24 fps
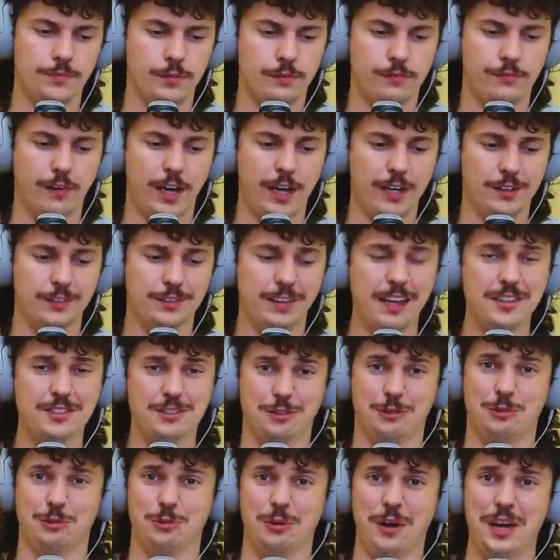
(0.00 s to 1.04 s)
Final
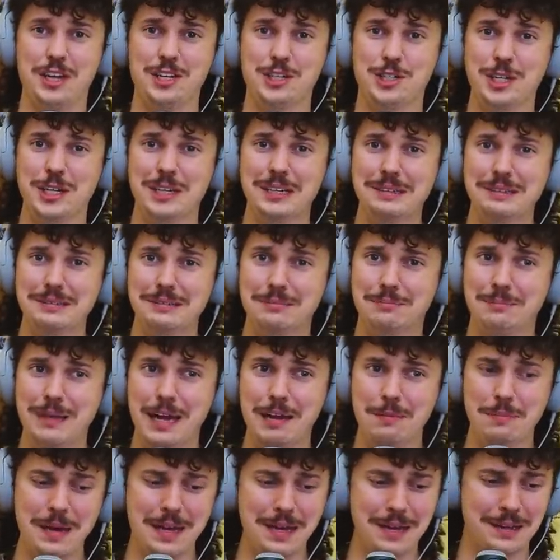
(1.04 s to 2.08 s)
Desecration,
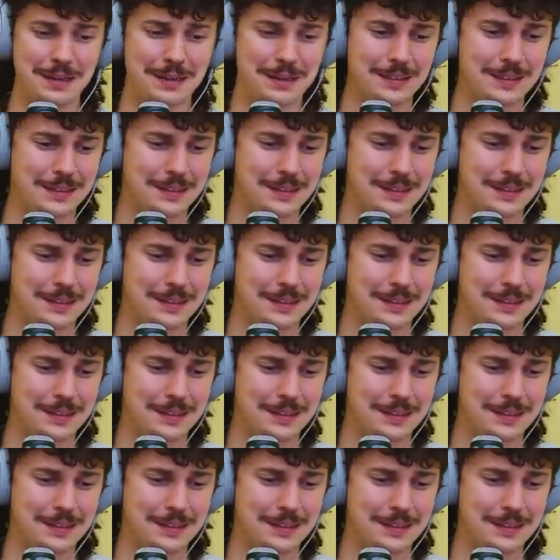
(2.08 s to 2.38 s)
maybe?